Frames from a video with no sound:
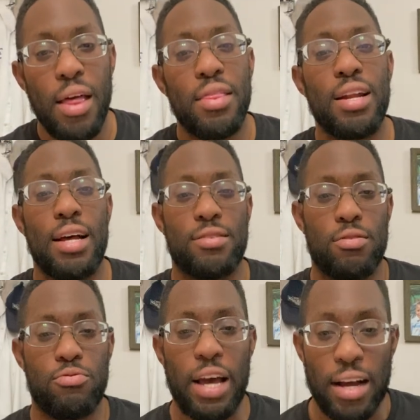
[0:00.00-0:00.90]
then I have to
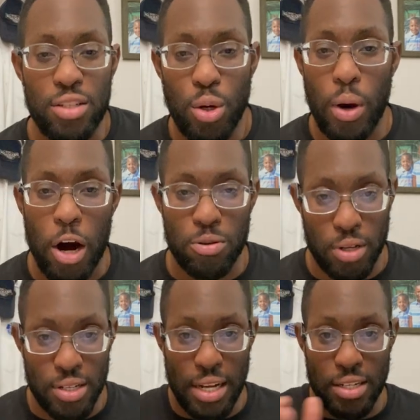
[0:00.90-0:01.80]
subtract 2 hours
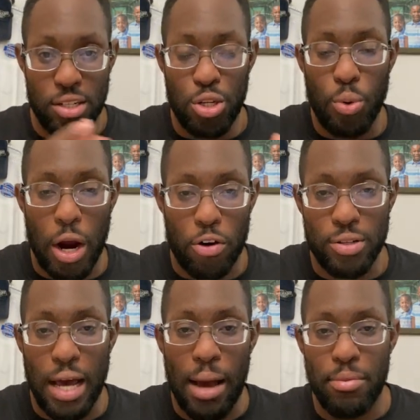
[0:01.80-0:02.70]
because that's a 2-hour
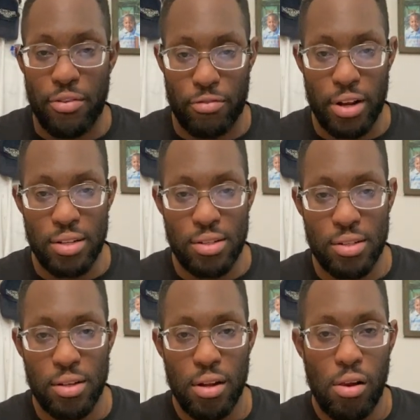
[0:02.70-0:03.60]
time
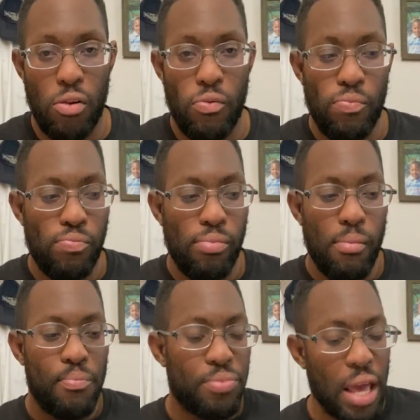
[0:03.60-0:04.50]
difference.
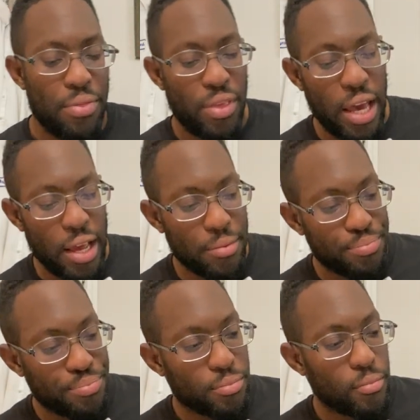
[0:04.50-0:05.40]
And
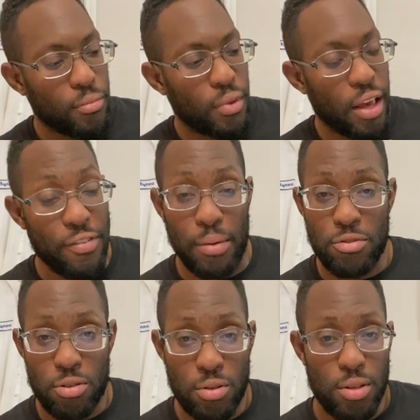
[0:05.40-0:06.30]
then if I'm
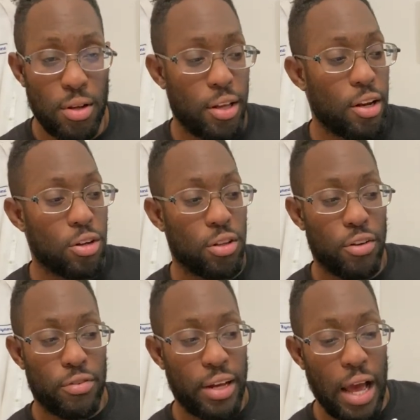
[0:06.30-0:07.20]

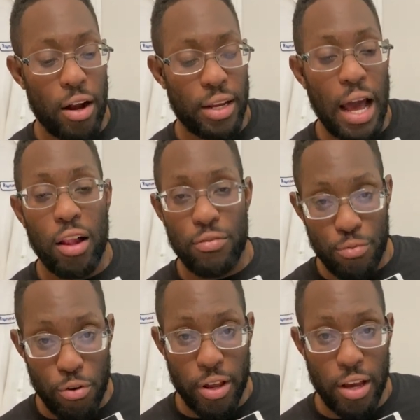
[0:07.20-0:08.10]
delivering out in
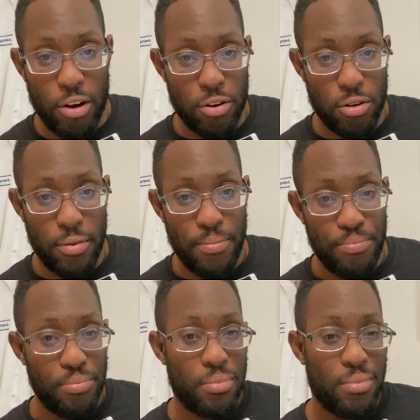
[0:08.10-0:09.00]
California,
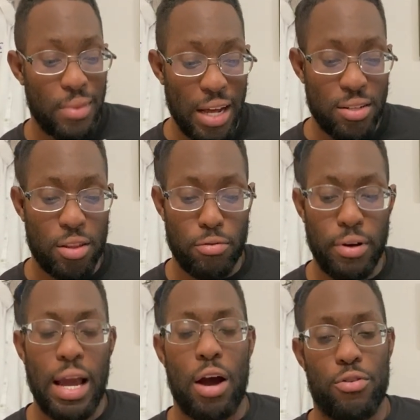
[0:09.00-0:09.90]
that's a
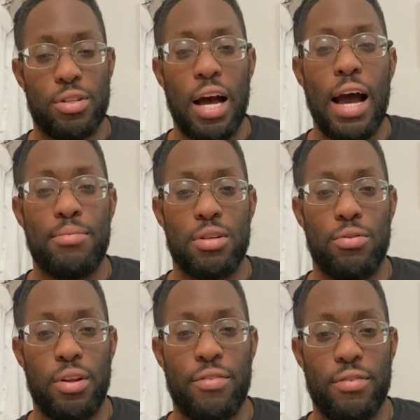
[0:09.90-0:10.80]
3-hour time
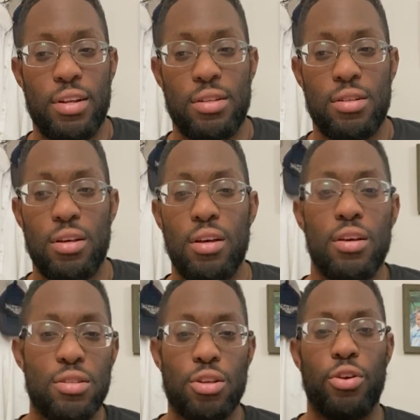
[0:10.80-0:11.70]
zone difference.
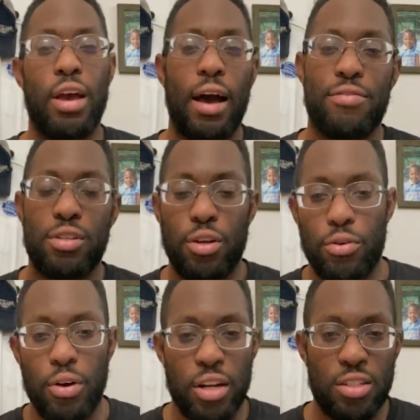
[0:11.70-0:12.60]
So you have
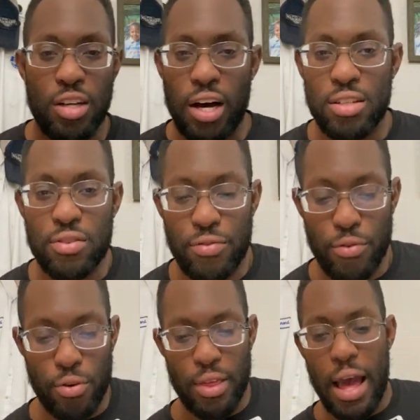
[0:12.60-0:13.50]
to adjust
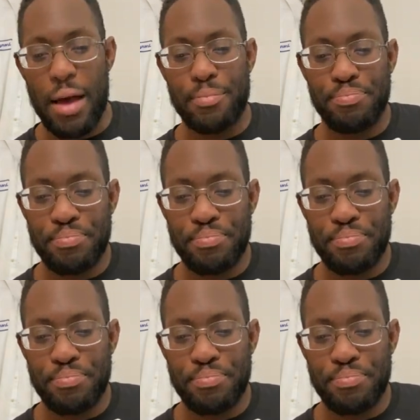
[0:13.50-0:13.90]
for that.